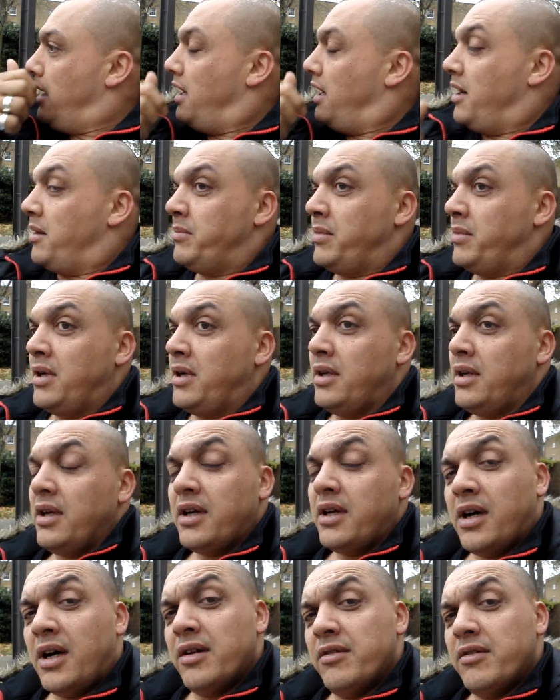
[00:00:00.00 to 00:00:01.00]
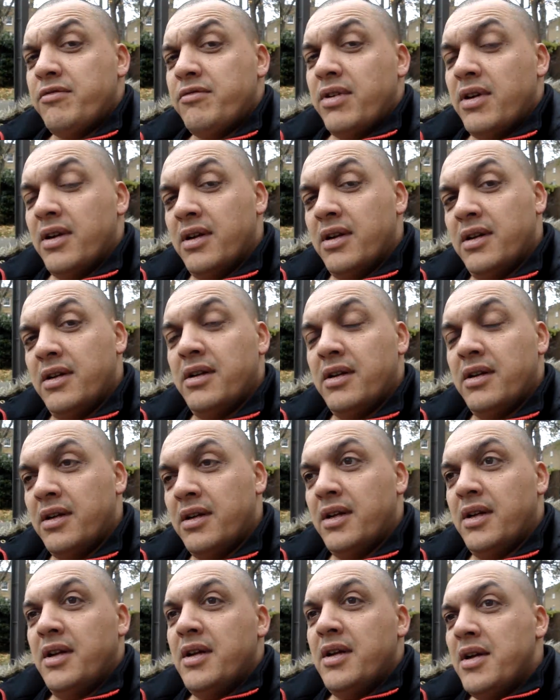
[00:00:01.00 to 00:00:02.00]
it kind of
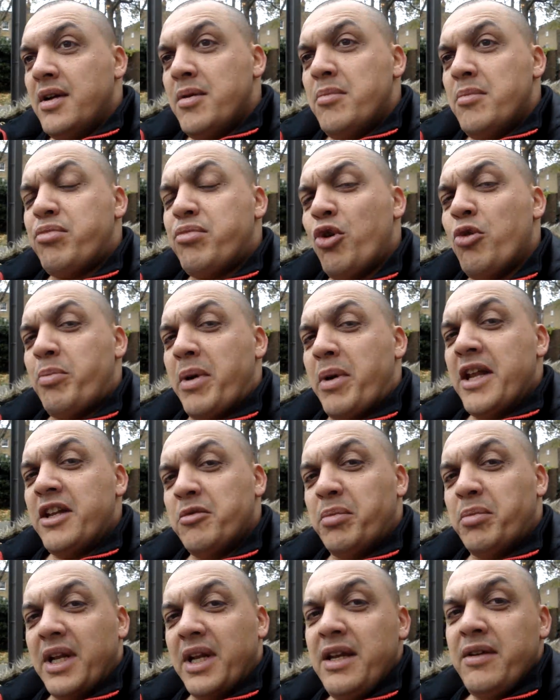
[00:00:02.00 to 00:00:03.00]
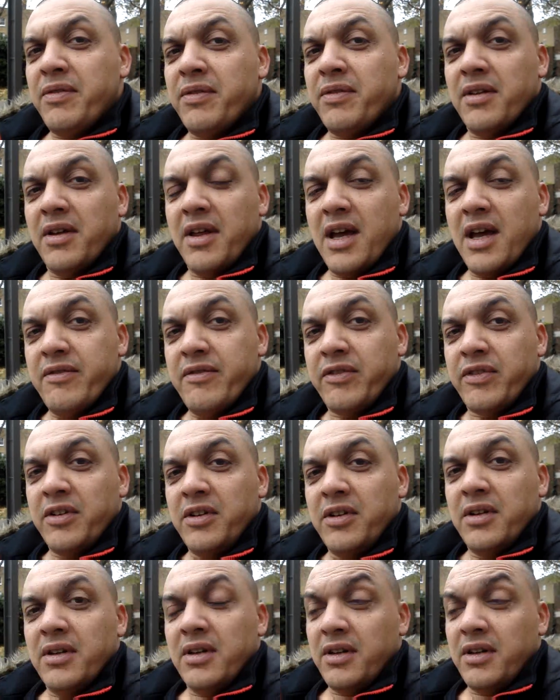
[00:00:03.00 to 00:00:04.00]
brought back the belief that
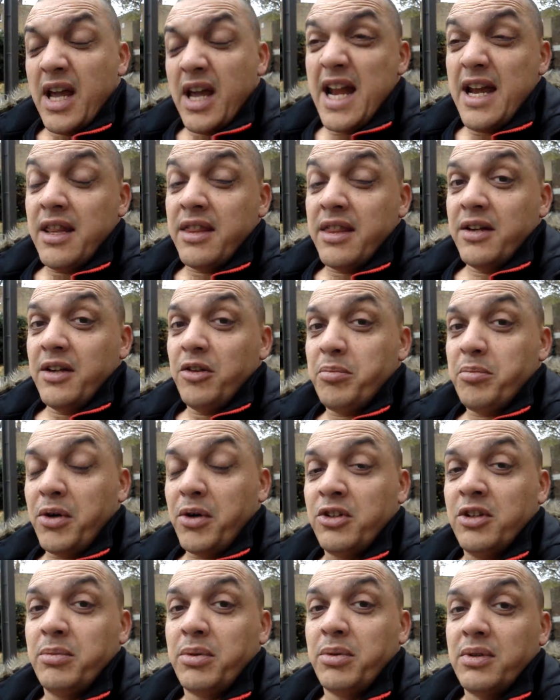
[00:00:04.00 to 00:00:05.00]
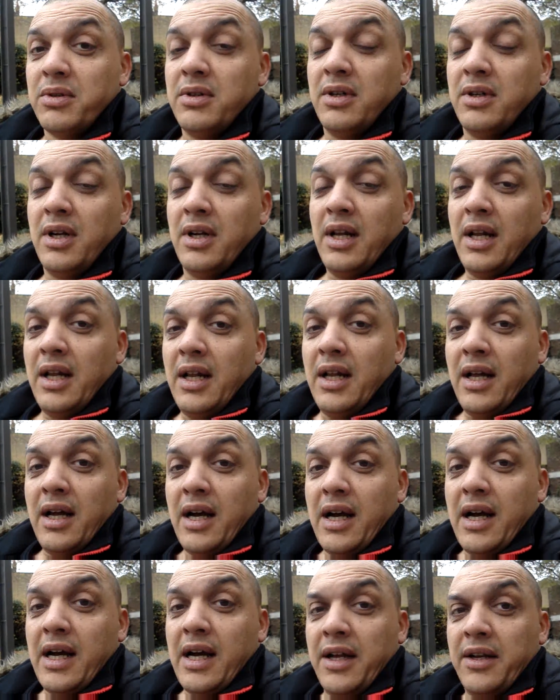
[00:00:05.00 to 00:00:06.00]
everything and anything was possible.
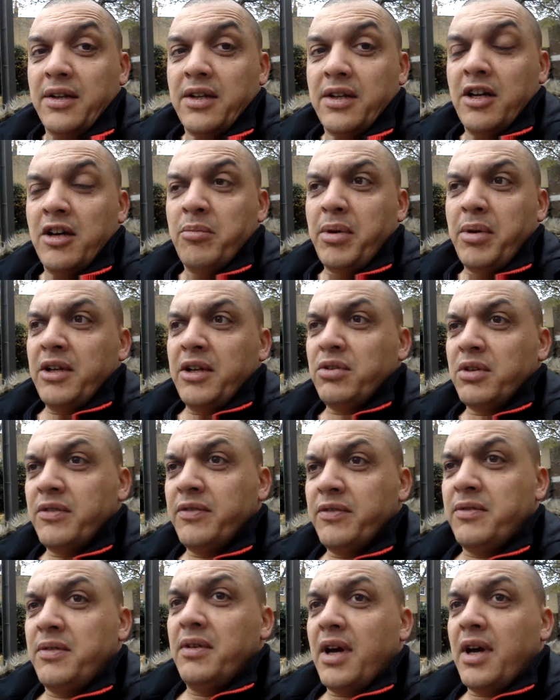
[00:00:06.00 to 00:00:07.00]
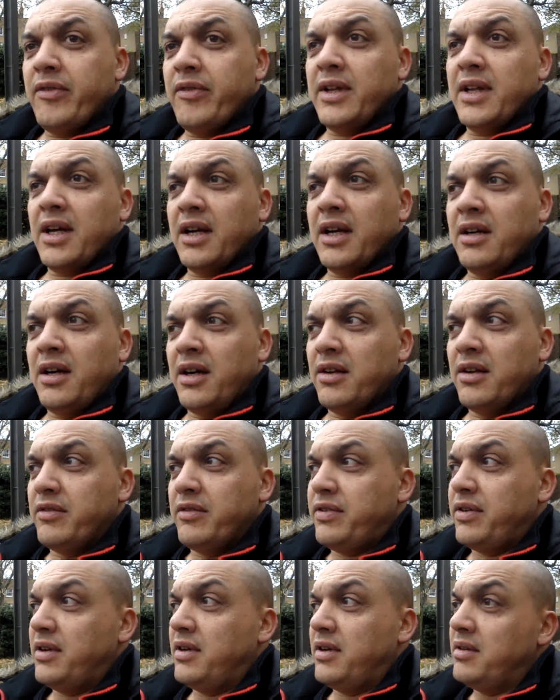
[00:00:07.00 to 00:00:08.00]
And by sort of having that kind
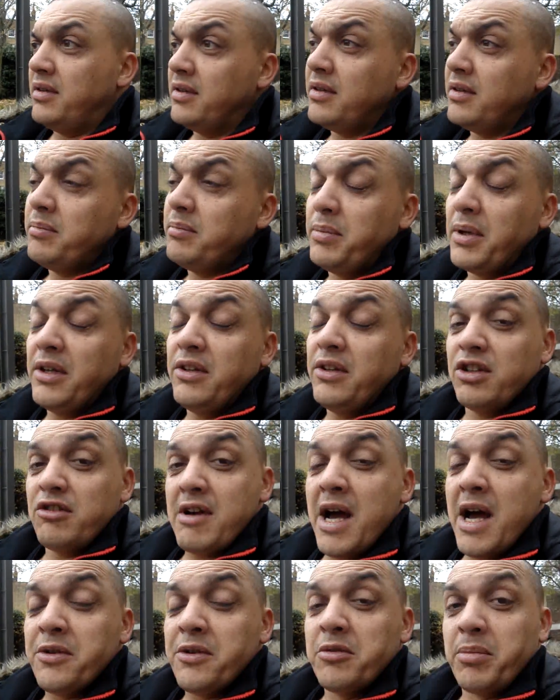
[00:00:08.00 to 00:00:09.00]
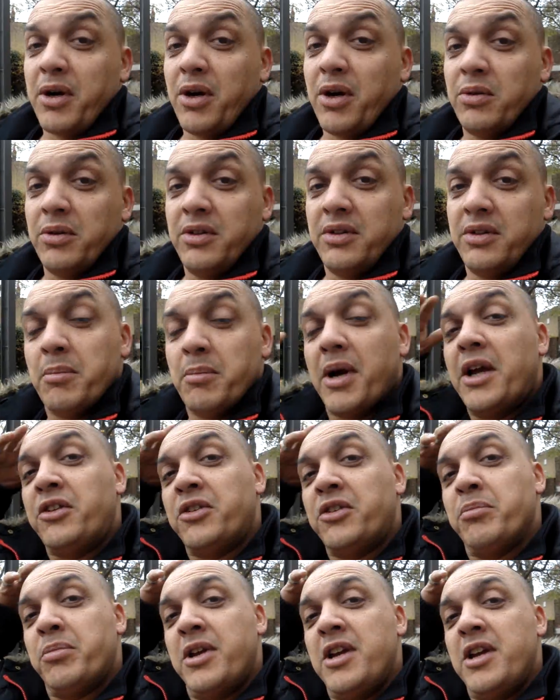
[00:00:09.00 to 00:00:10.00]
of being surrounded by all these
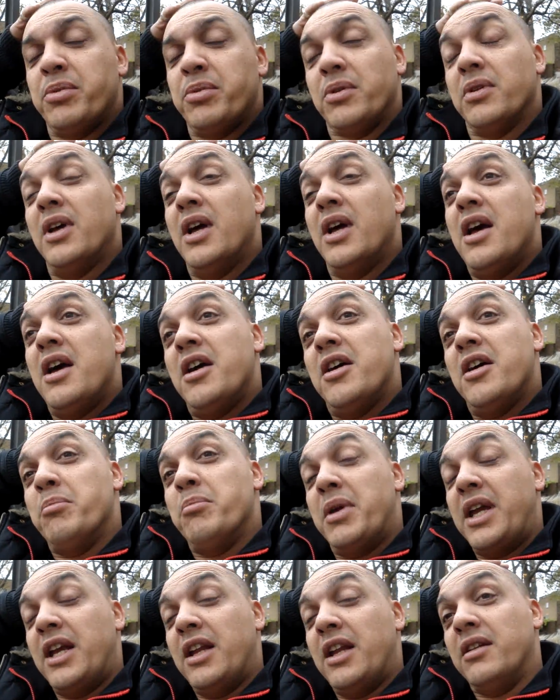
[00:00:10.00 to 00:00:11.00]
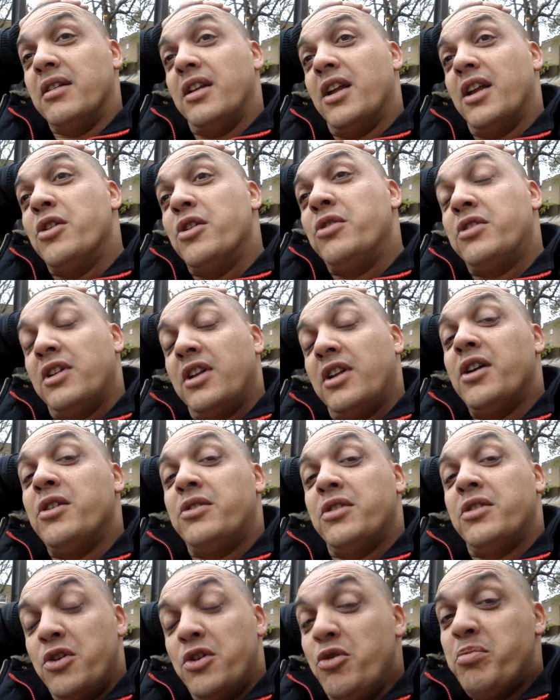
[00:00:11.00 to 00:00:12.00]
amazing people, meeting loads and
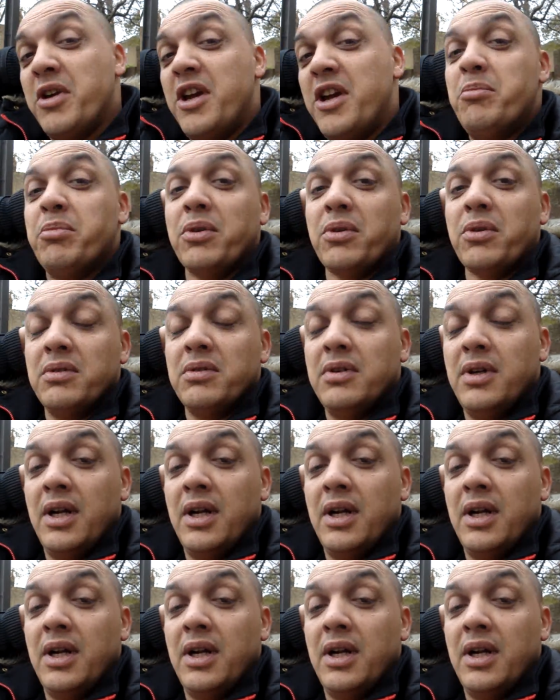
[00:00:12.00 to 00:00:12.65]
loads of new people,